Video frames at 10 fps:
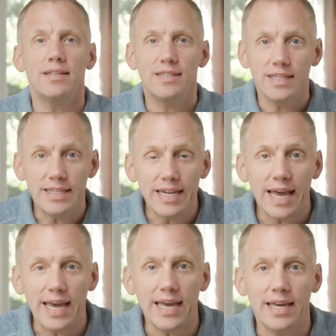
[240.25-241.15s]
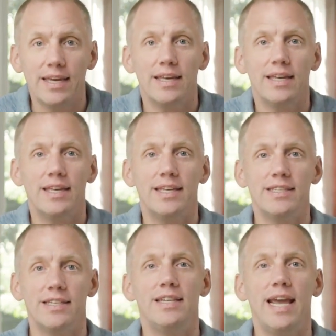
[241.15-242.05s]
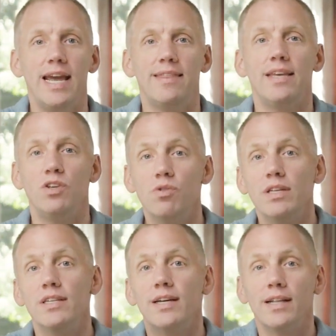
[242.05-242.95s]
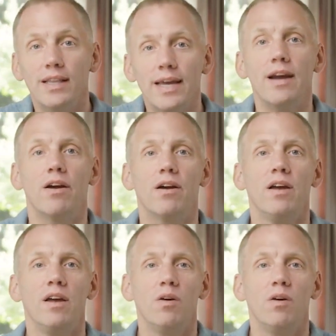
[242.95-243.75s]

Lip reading: today is the day that you can declare